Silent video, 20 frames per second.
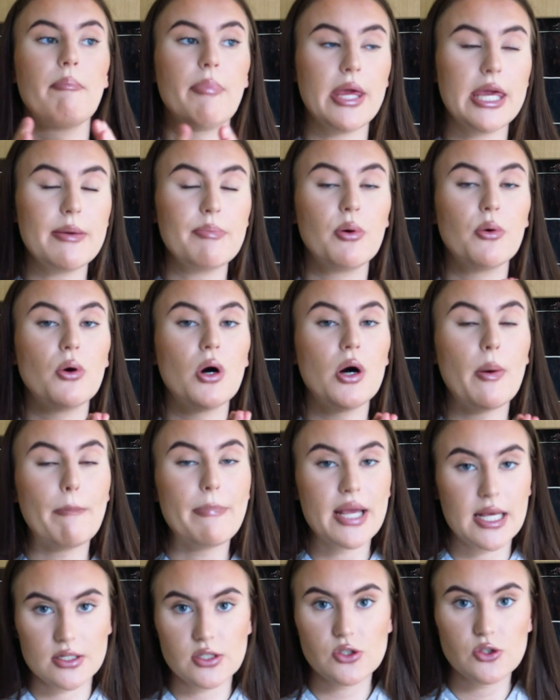people are
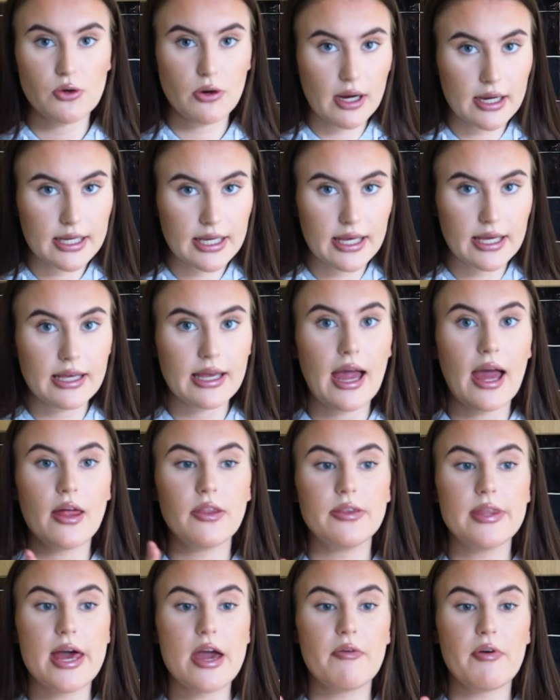mistracking
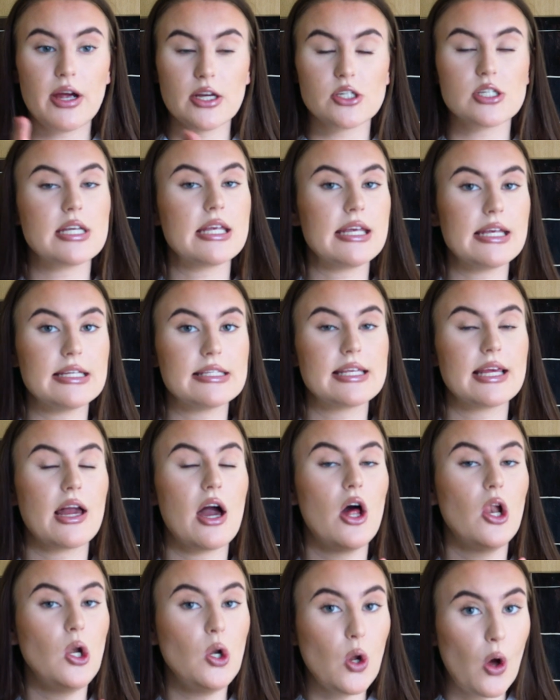and they're actually eating
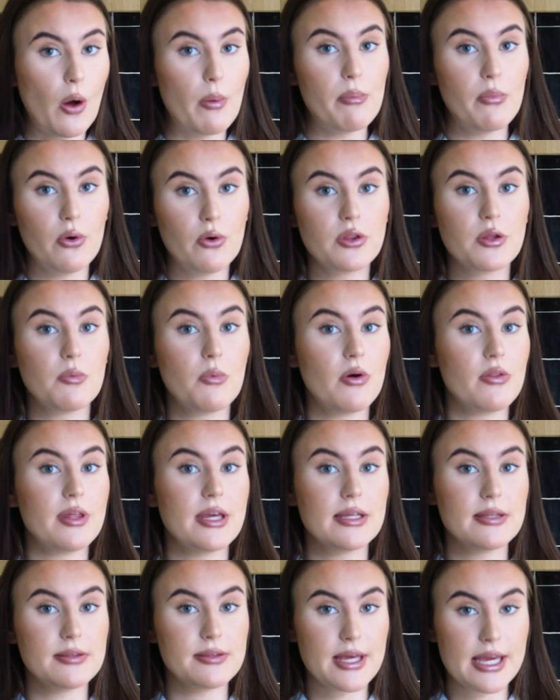a lot more than what
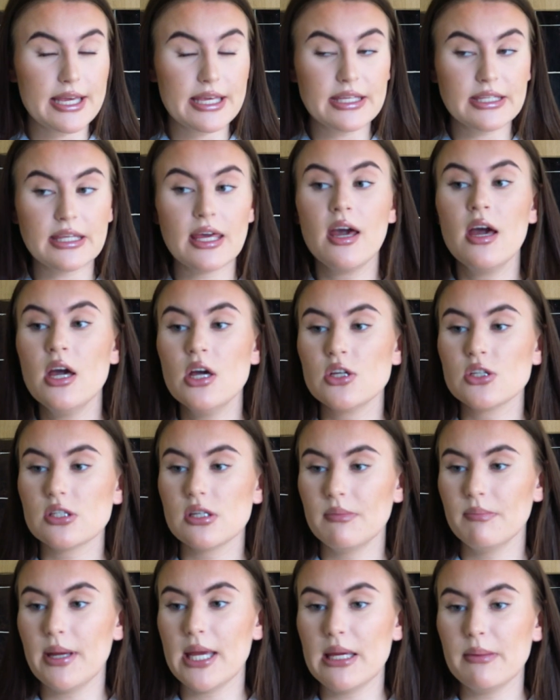they think.
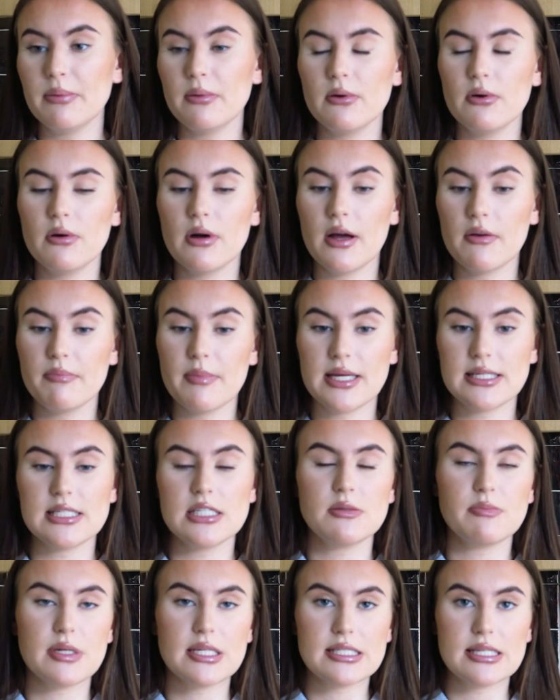Some people have
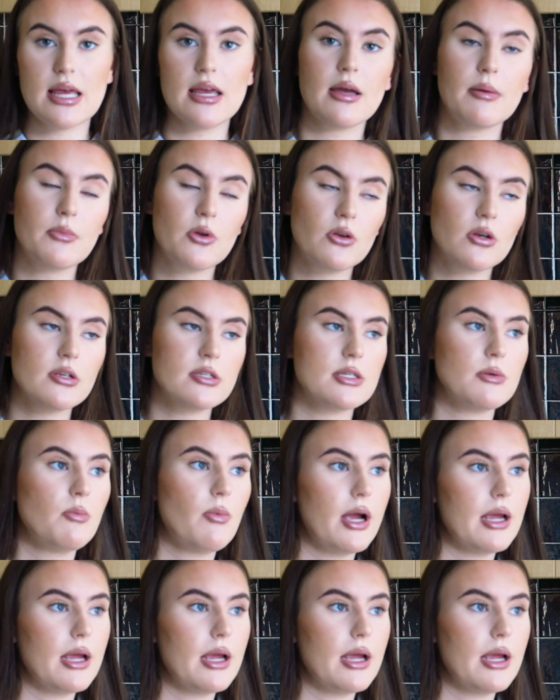messaged me saying, I'm not losing